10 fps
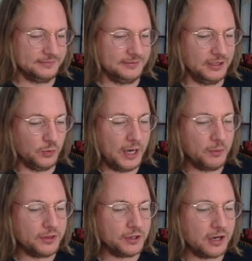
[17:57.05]
I'm gonna wait
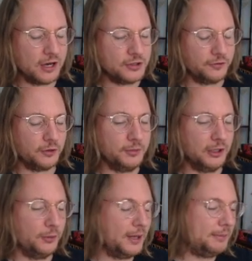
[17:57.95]
with the contract from
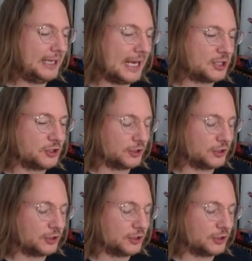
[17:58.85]
below. Maybe next